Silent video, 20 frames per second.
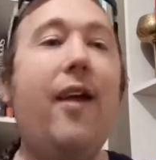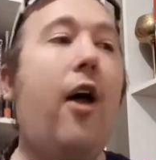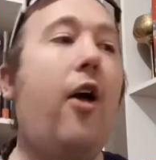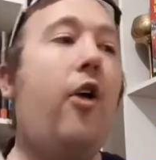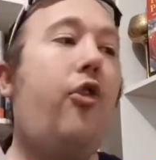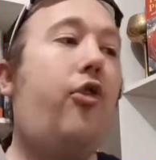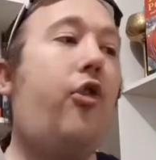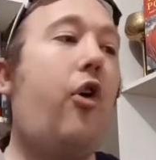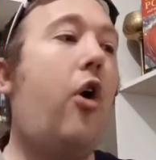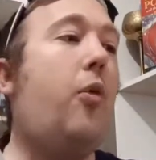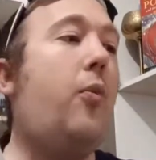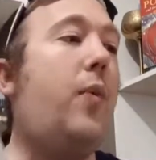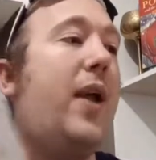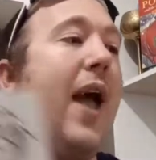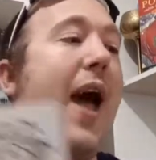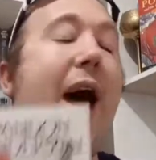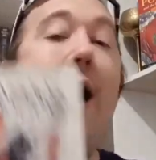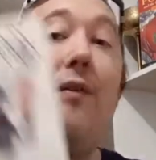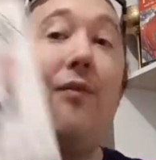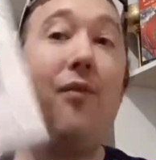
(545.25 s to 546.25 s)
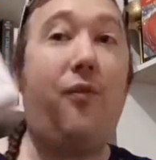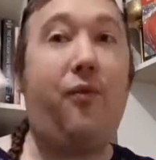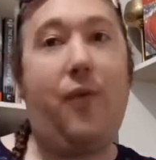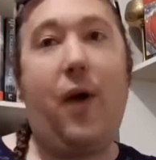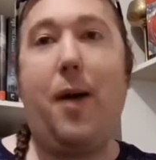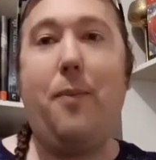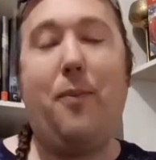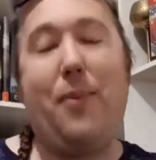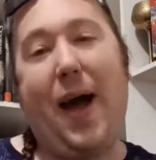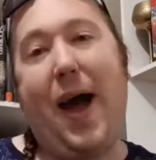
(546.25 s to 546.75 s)
So we have
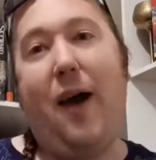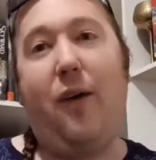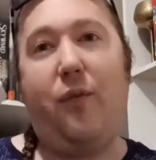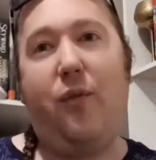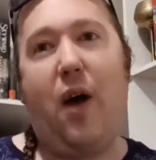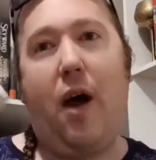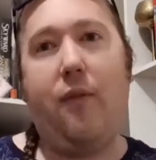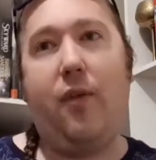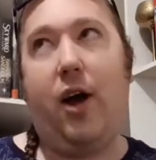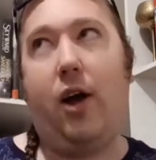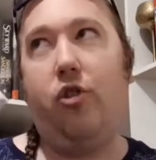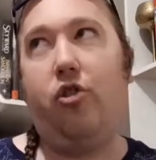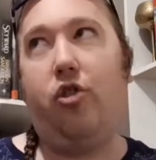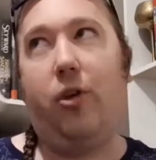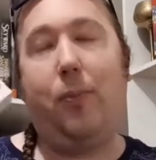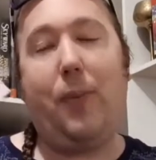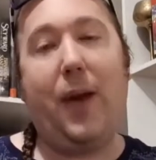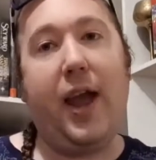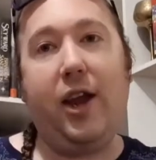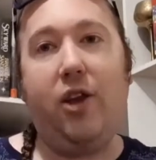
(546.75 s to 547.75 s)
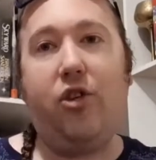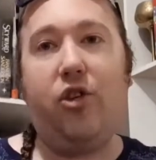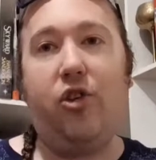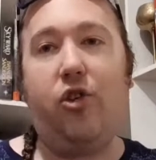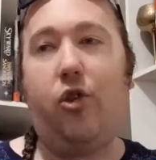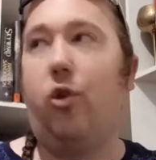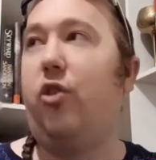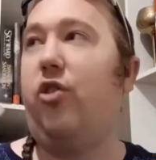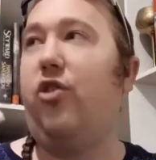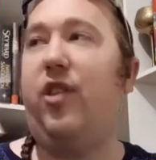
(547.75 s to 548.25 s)
about 500 pages
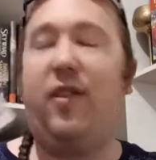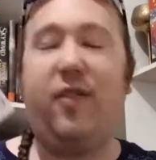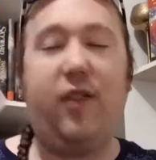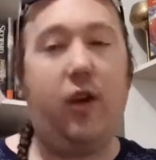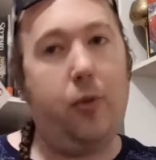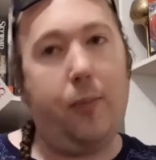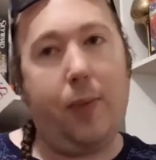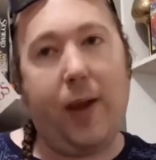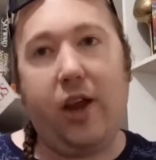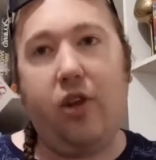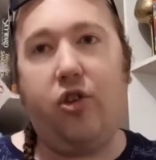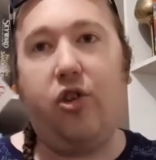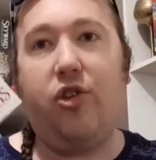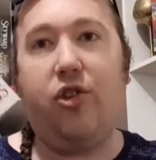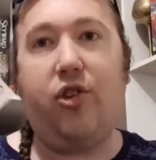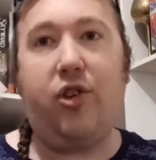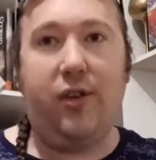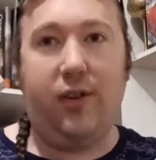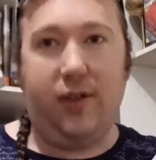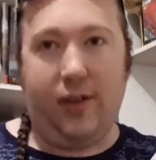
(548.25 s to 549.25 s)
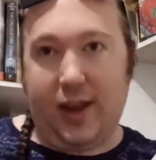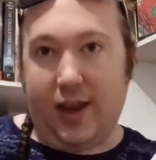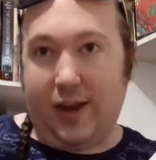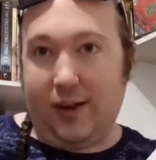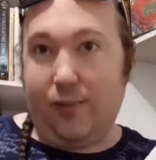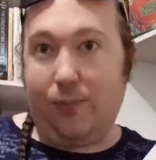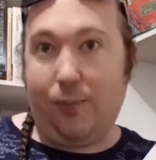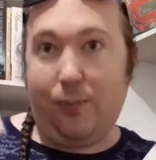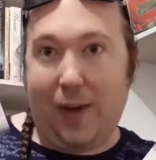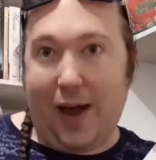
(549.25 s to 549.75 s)
or 600 pages
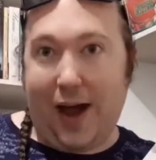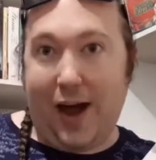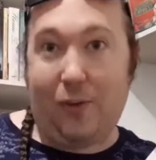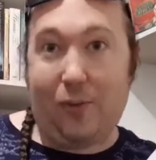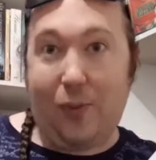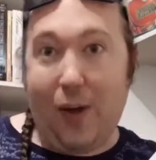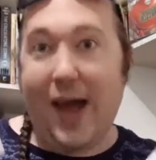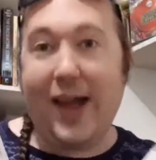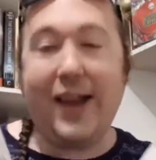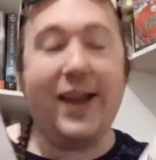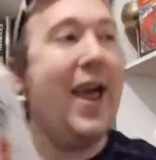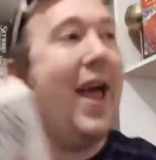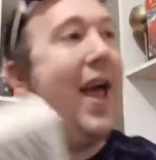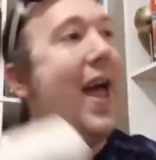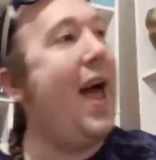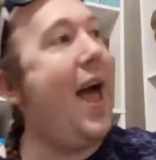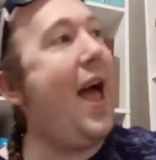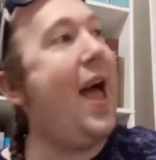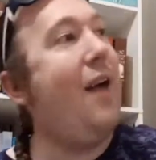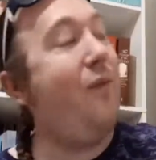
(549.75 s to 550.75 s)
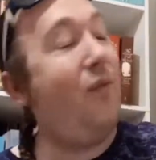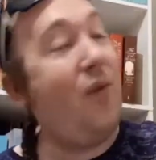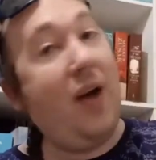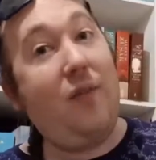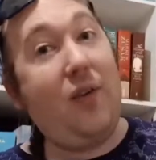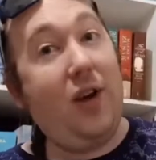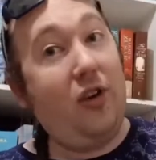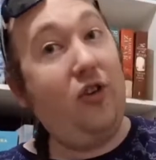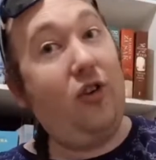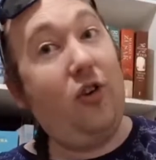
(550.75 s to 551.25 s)
in part one and
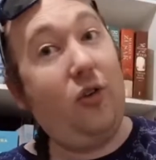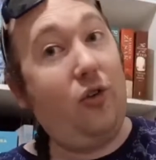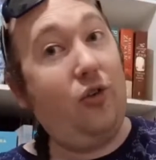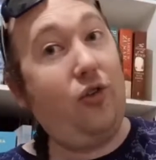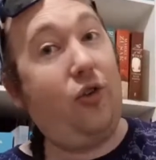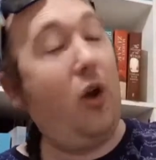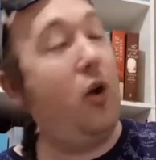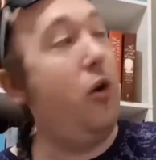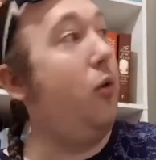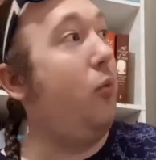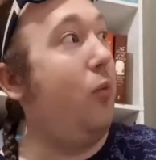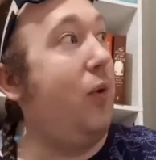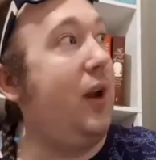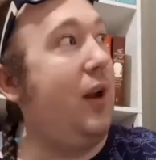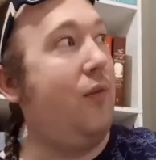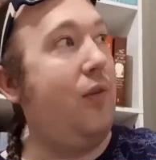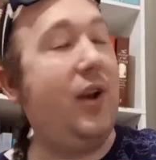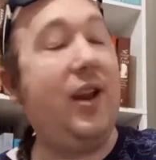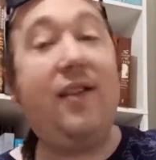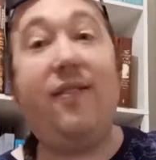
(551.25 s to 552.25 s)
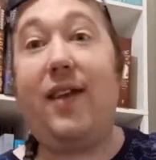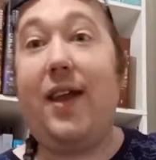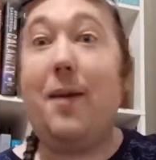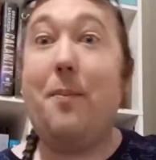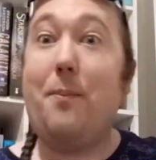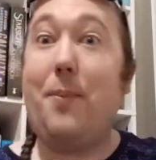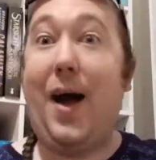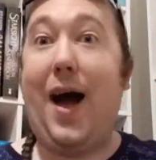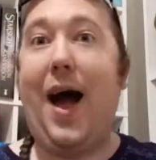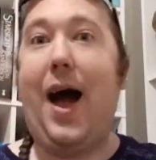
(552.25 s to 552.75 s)
500 or so, whatever it is,
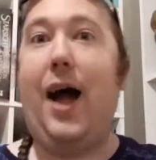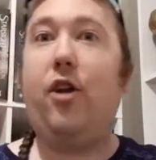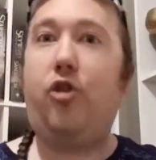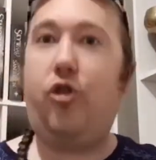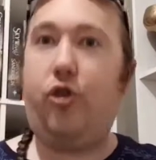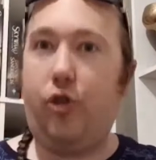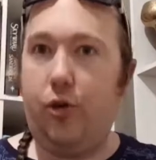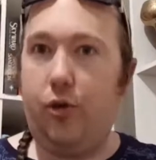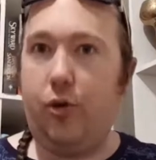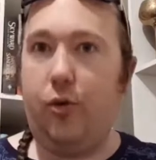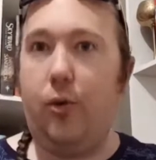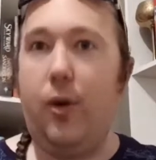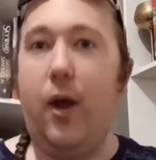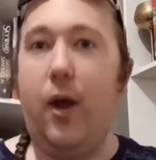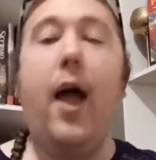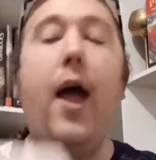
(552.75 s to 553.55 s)
in part two.